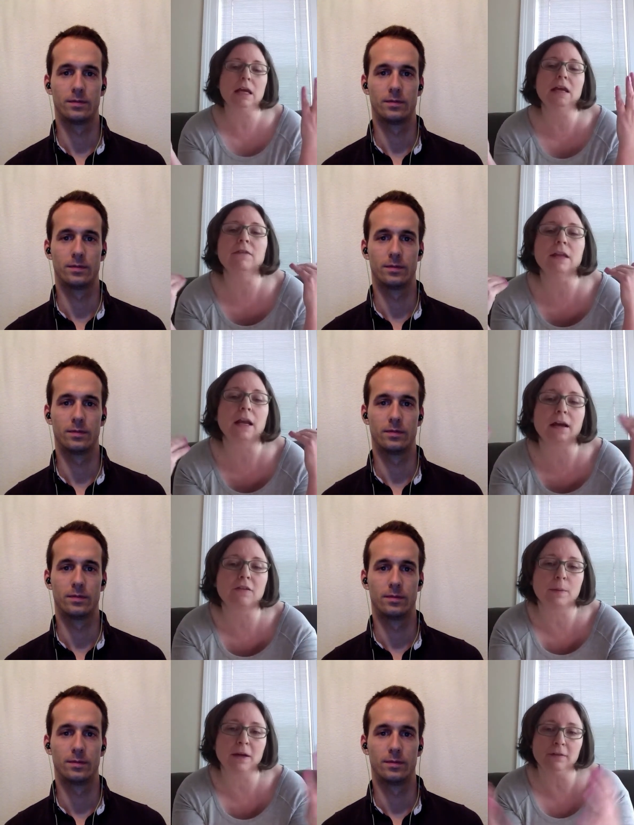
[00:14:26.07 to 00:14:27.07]
Speaker 1: even that I
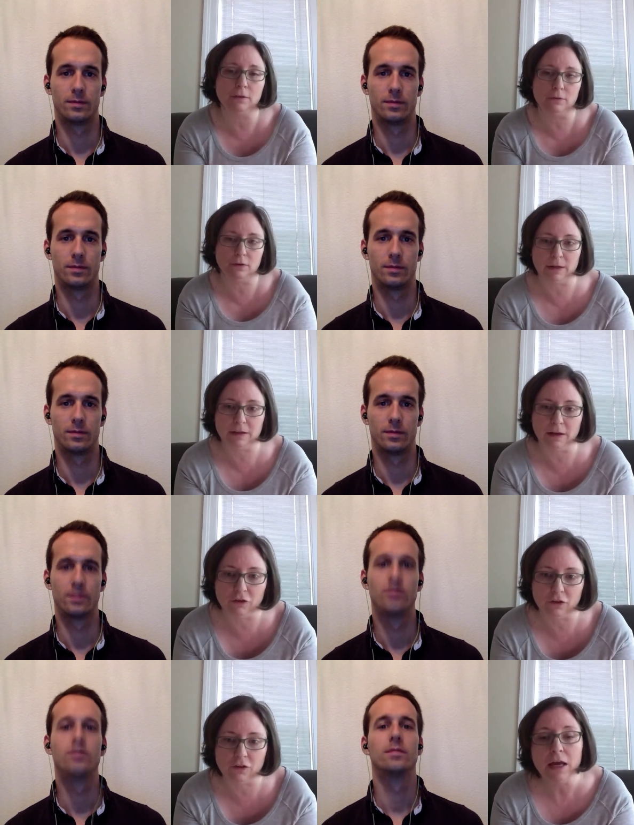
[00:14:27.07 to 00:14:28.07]
express those
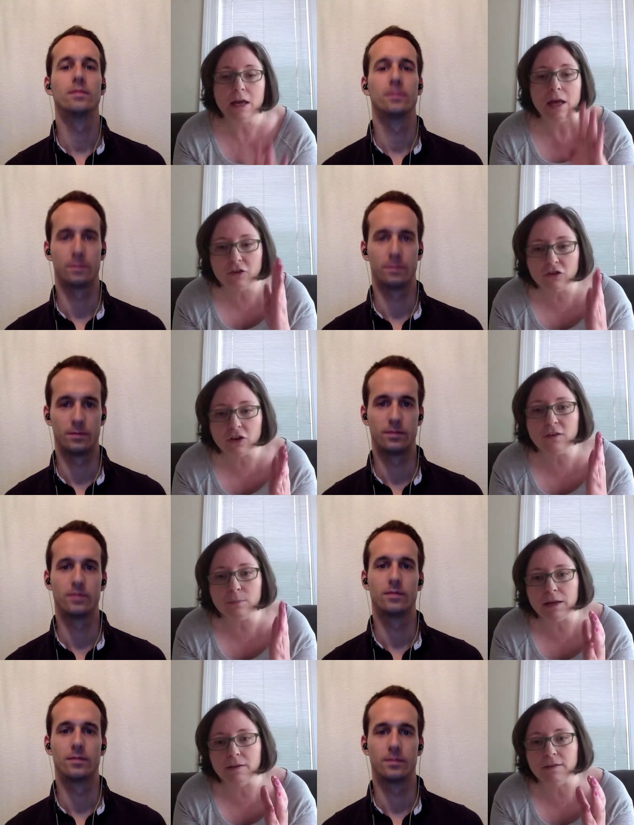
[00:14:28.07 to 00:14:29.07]
limitations. It just
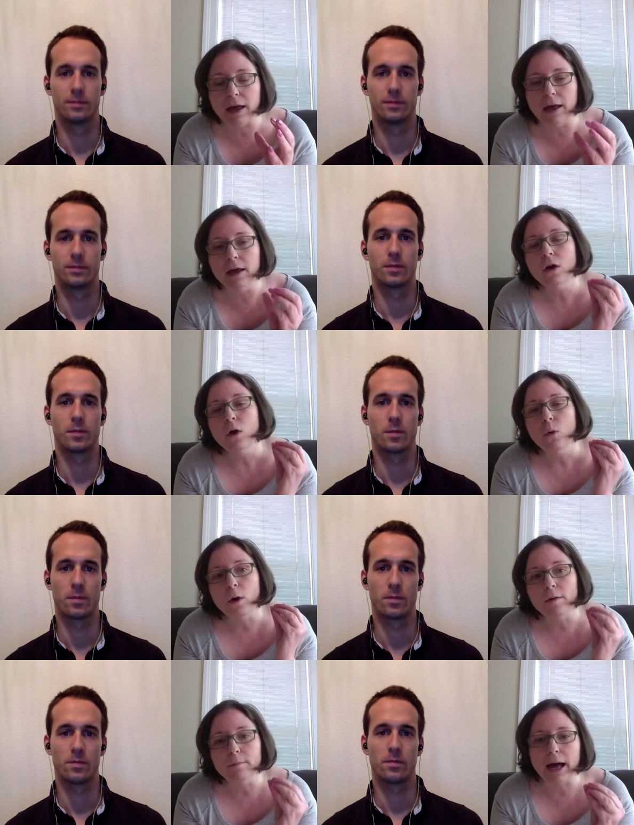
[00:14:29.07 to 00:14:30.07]
means that
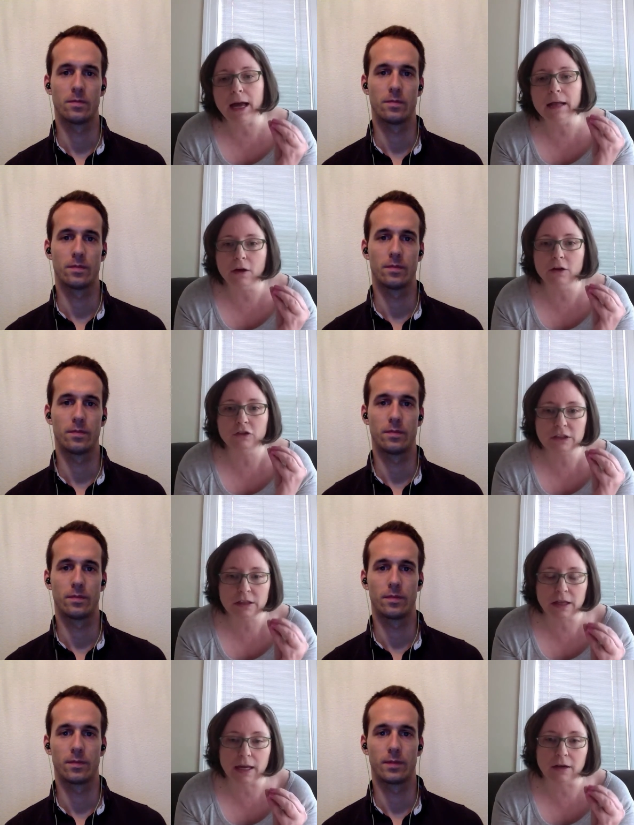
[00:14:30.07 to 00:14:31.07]
when my largest
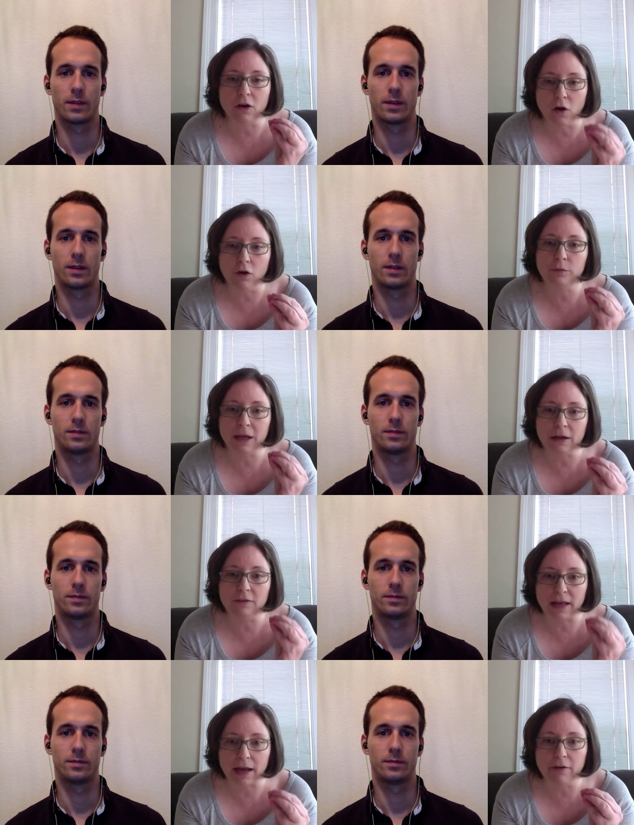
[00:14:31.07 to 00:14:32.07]
client calls me on a
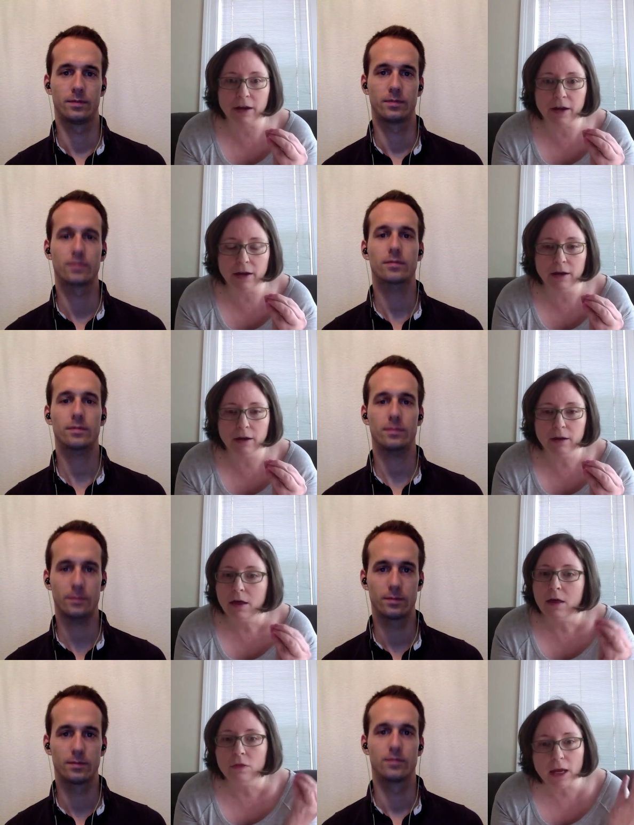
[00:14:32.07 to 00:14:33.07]
Saturday,
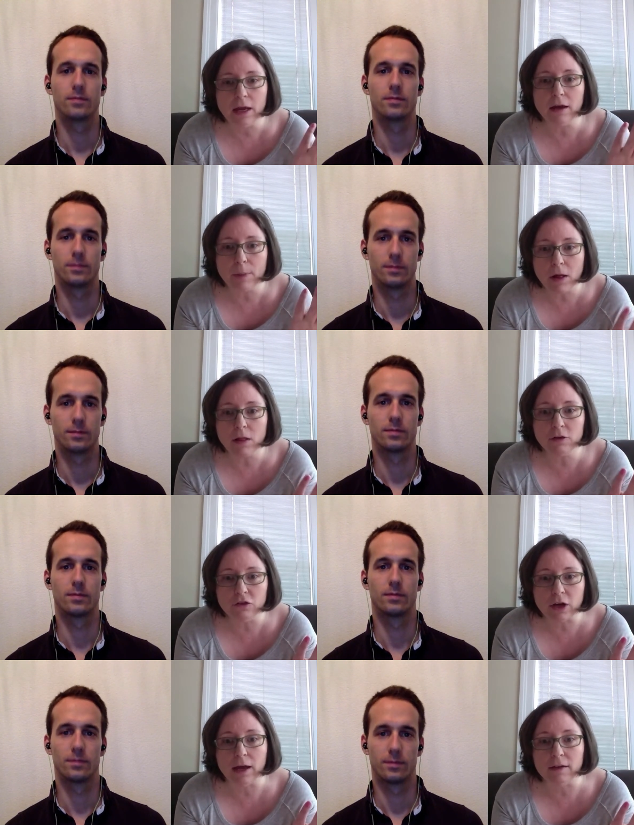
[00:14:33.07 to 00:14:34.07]
they
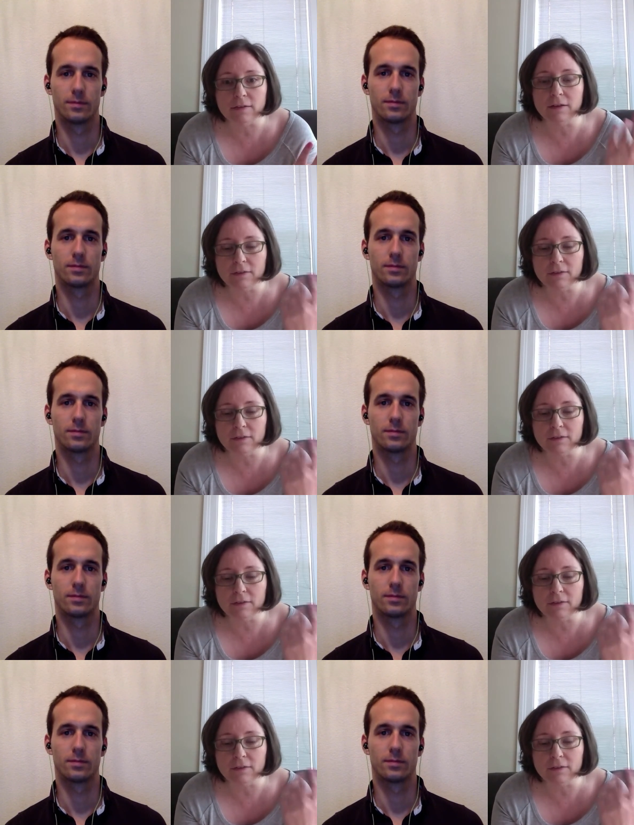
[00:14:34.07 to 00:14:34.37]
apologize and